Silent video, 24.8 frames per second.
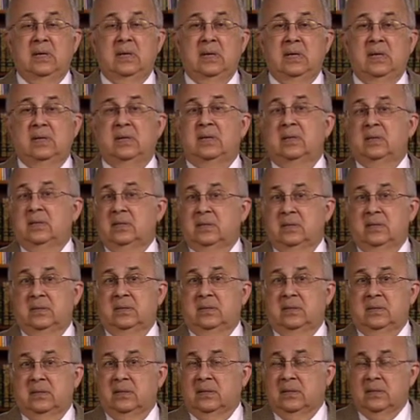It is
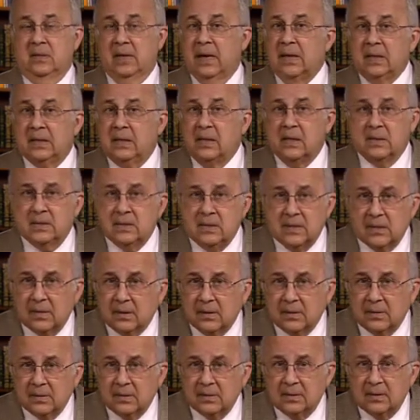rightly
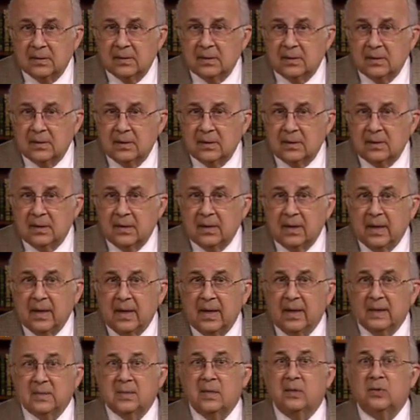seen
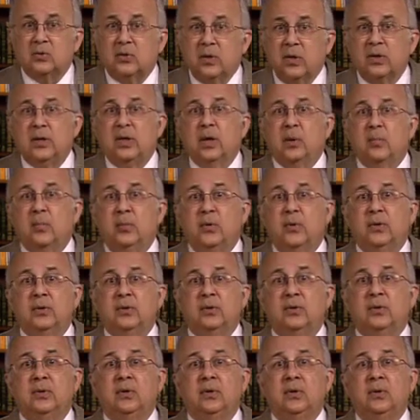as a turning
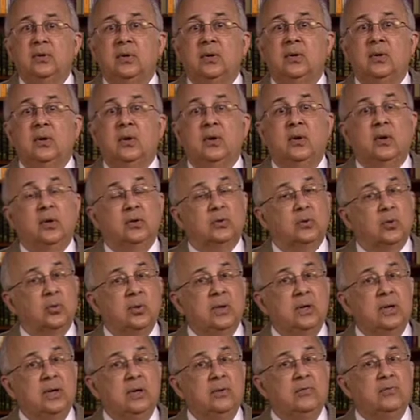point, not
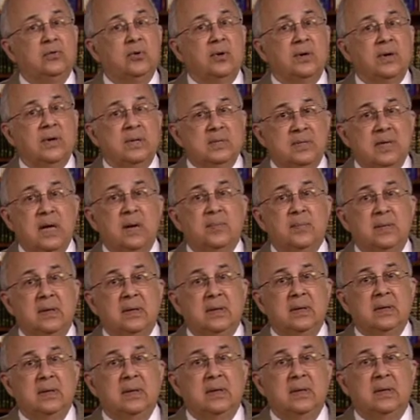only for
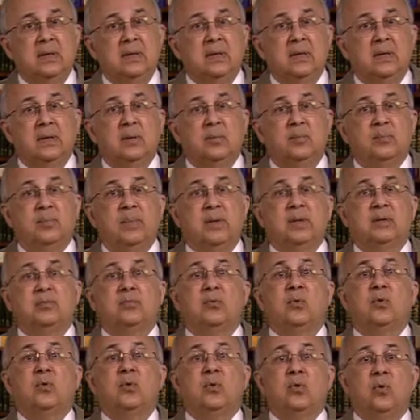Nizami, but
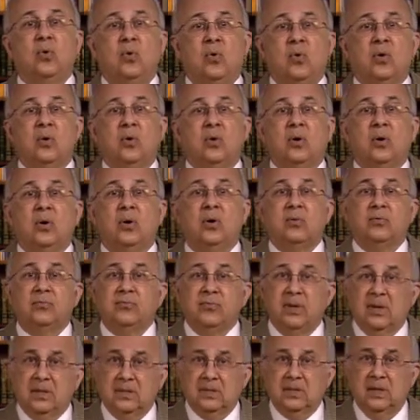for all of
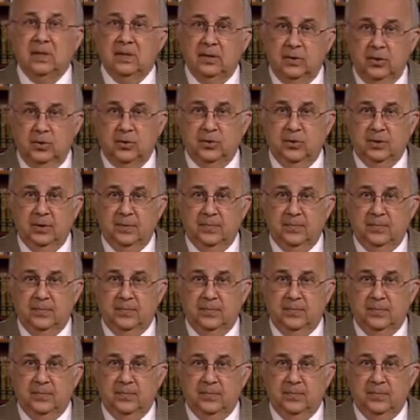Farsi literature.